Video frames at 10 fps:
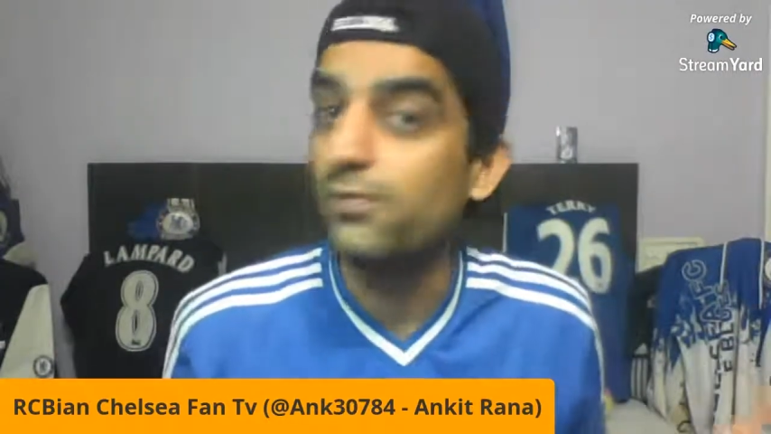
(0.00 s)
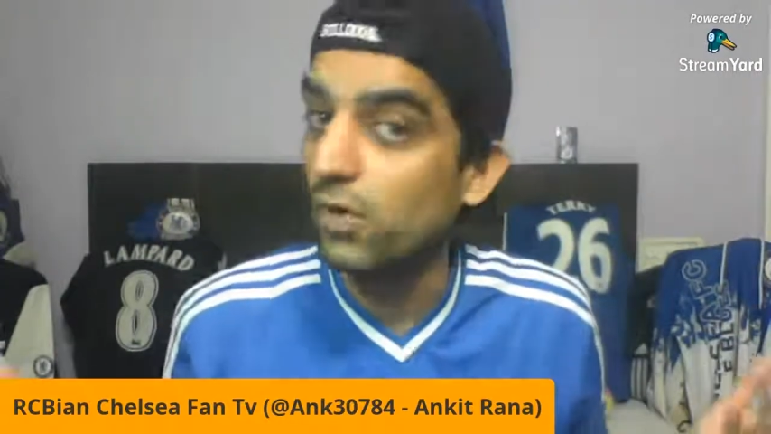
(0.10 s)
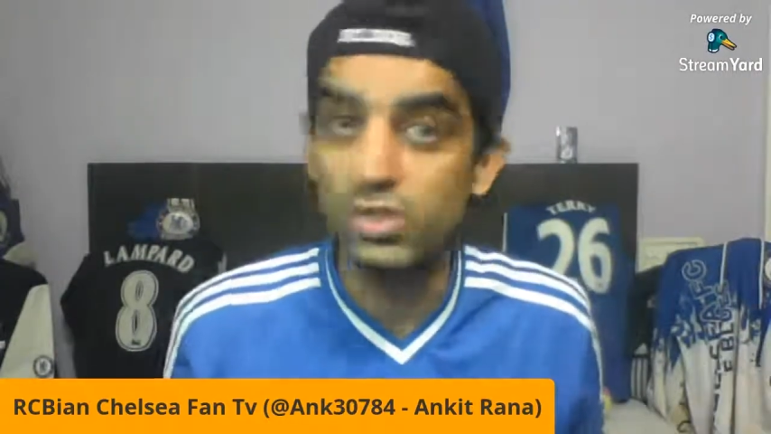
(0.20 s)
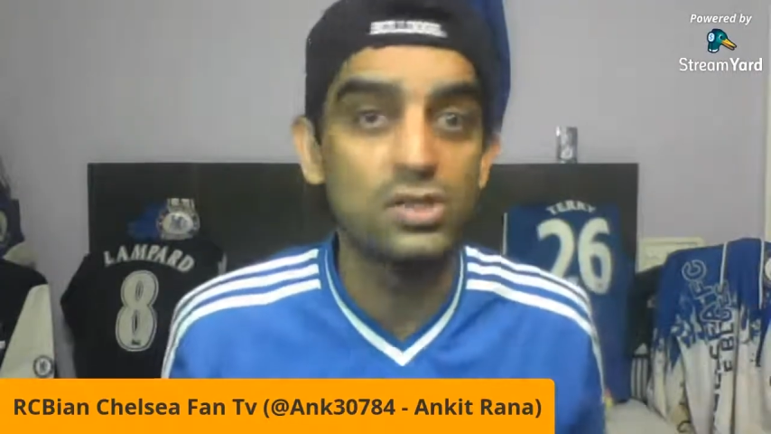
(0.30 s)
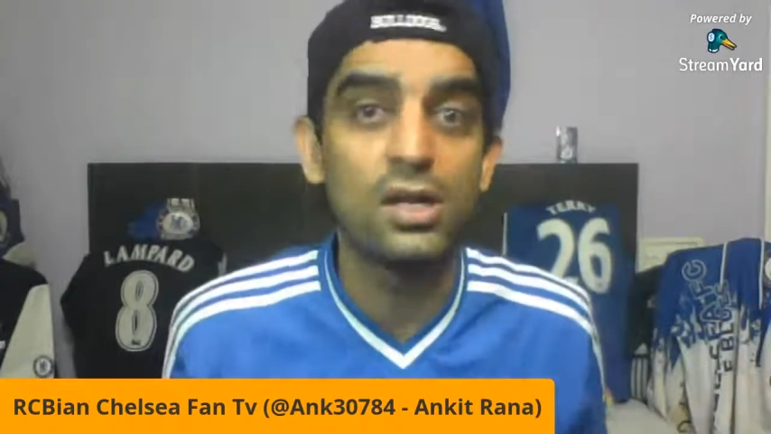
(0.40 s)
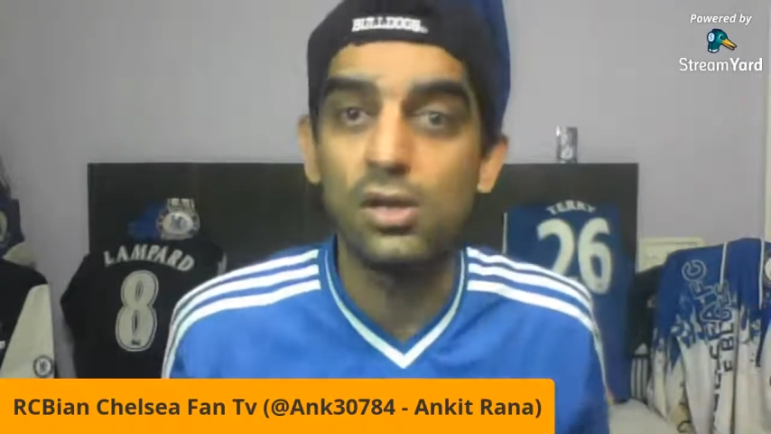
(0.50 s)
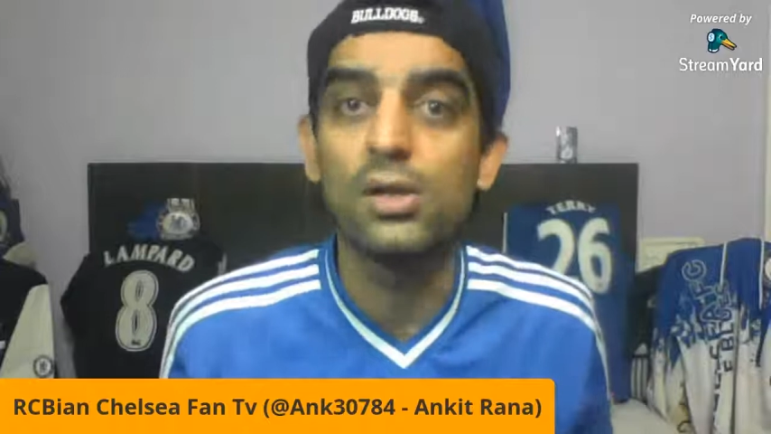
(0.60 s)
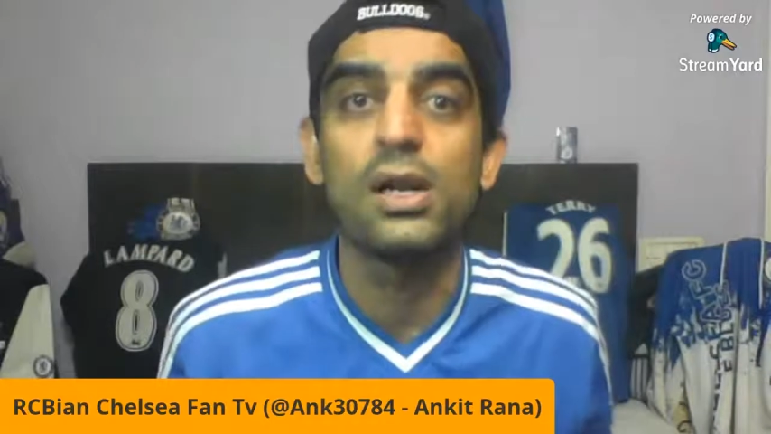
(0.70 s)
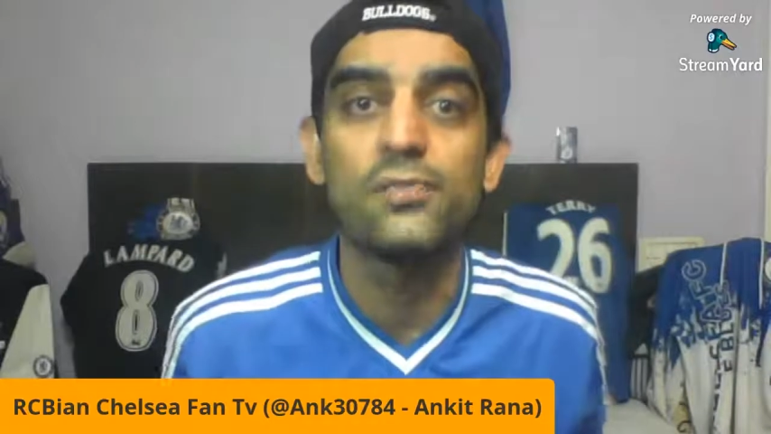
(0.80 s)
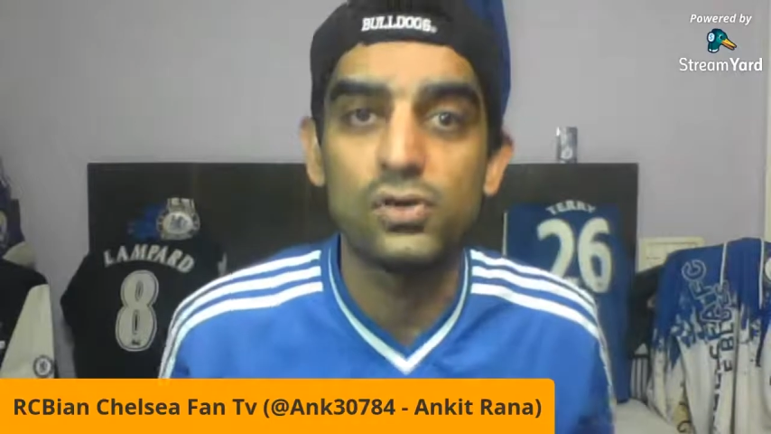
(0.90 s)
fortunately
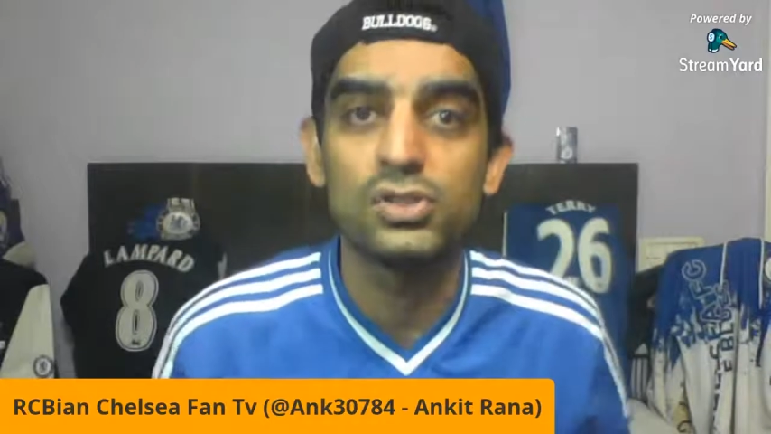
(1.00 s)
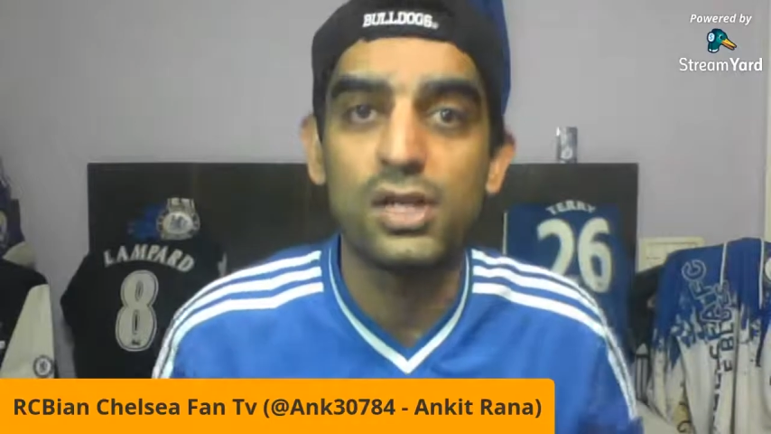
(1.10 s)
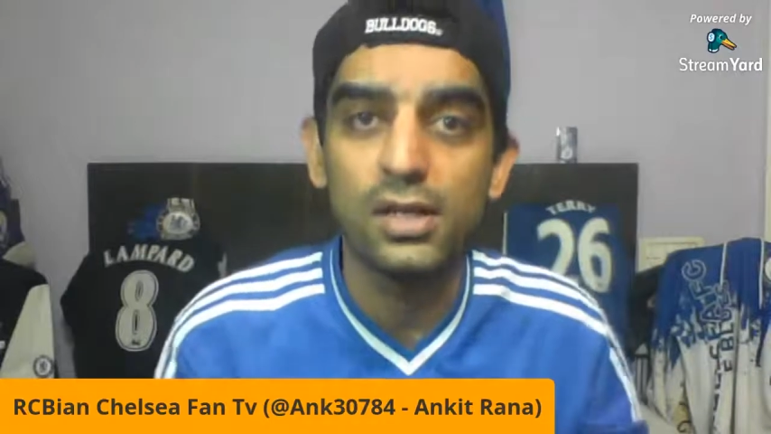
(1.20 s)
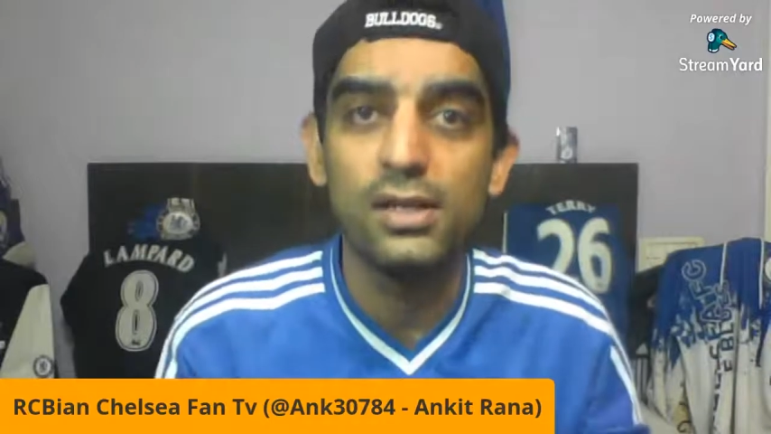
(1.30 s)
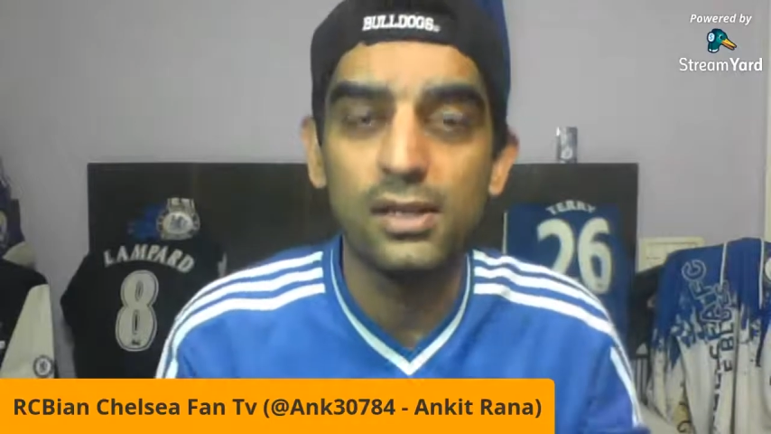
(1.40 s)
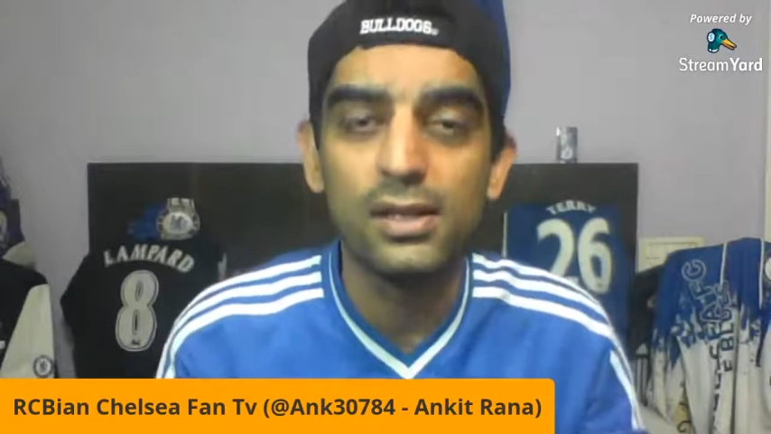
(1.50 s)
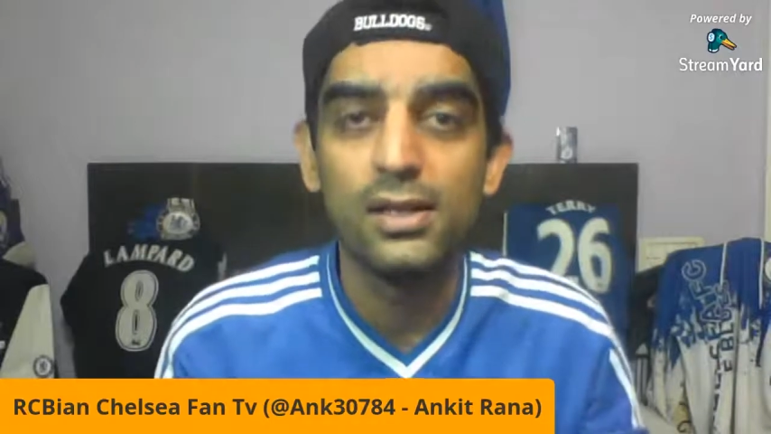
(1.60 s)
or unfortunately.